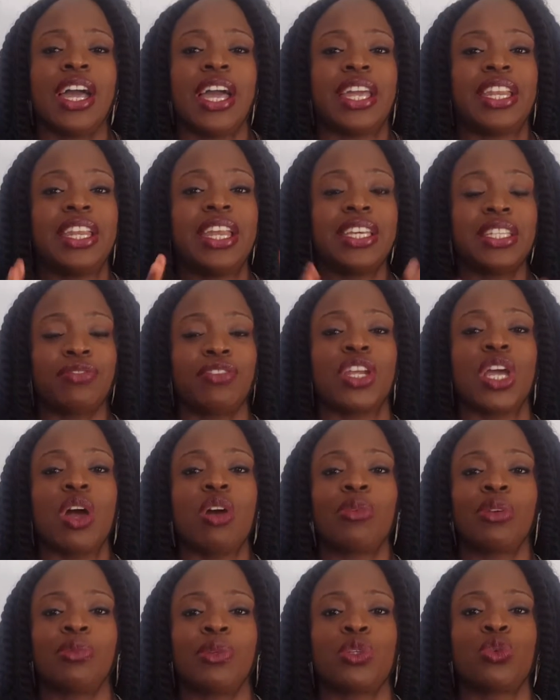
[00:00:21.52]
In this video,
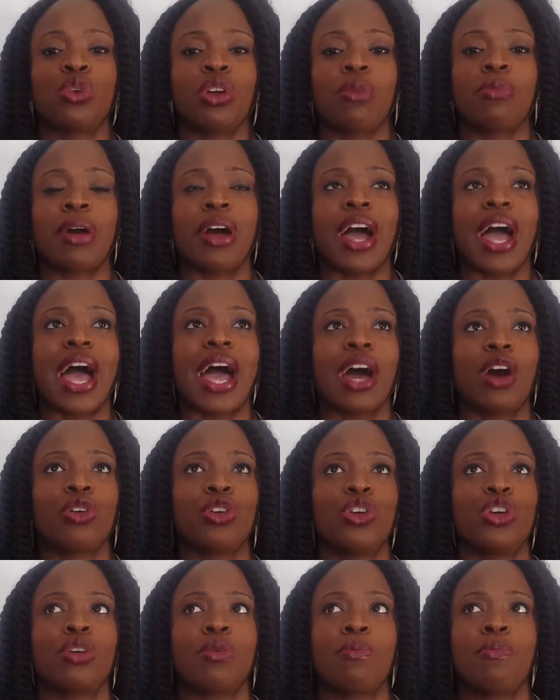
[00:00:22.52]
I'm going to be talking about how
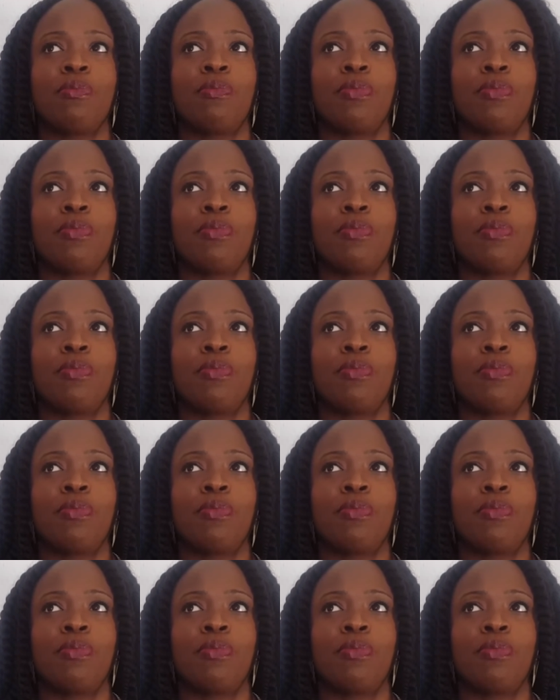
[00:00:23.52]
you can